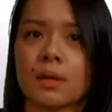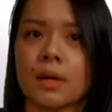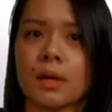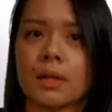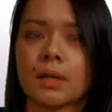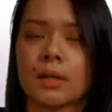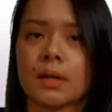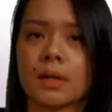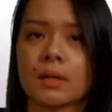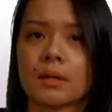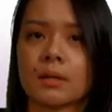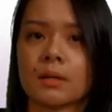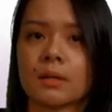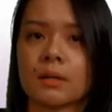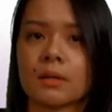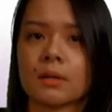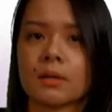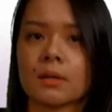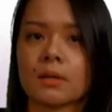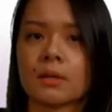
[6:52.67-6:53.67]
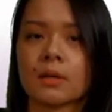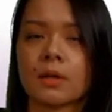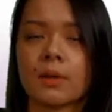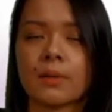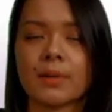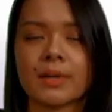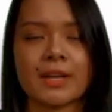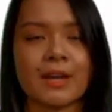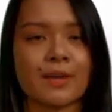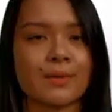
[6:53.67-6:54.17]
And then
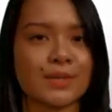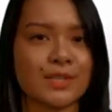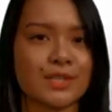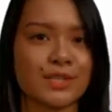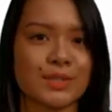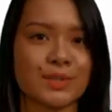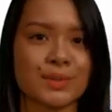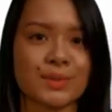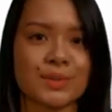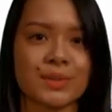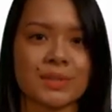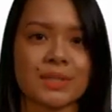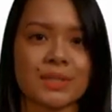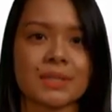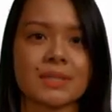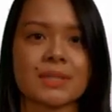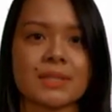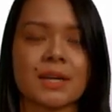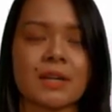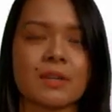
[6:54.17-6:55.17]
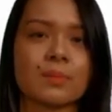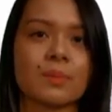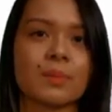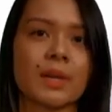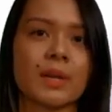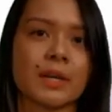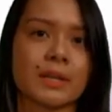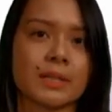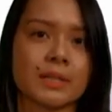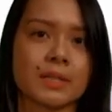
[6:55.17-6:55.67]
going now into the state of
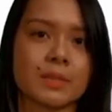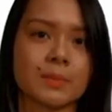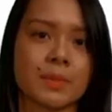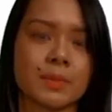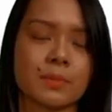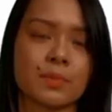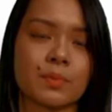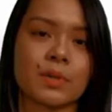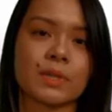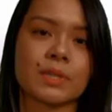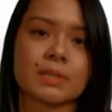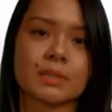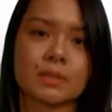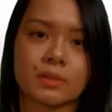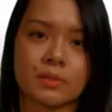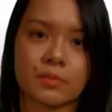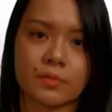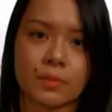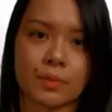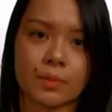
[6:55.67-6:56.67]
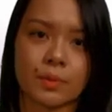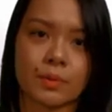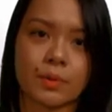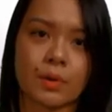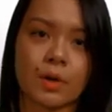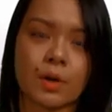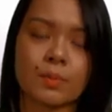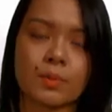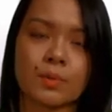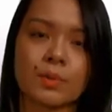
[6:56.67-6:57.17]
play that's been present
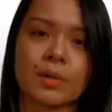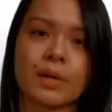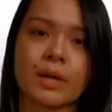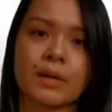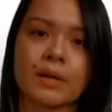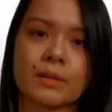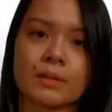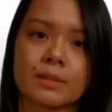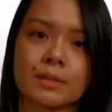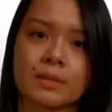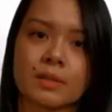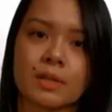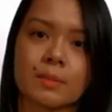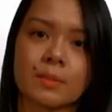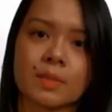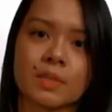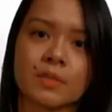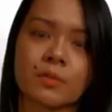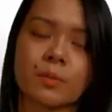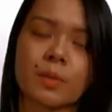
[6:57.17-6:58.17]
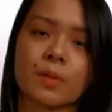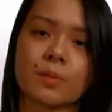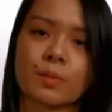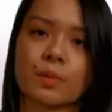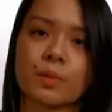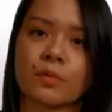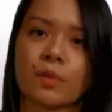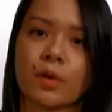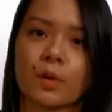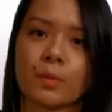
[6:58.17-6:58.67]
for opioid agonist treatments for
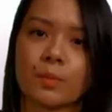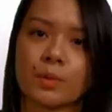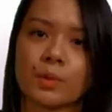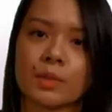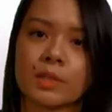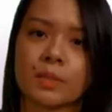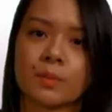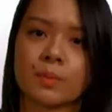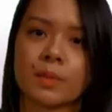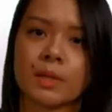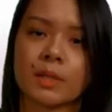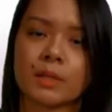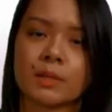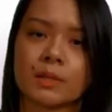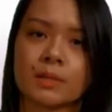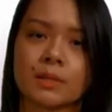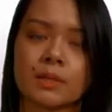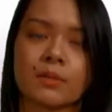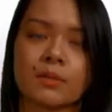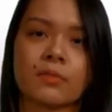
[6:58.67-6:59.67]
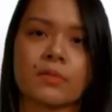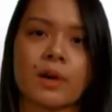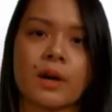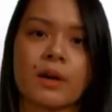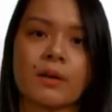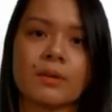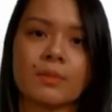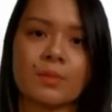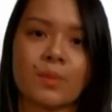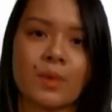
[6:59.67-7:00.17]
people with opioid dependence so
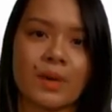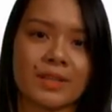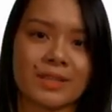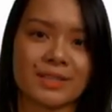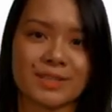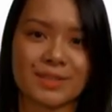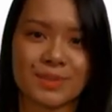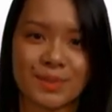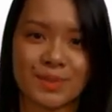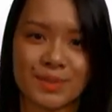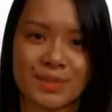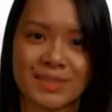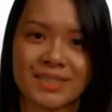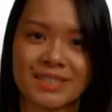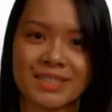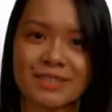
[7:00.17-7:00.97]
far, and why this talk is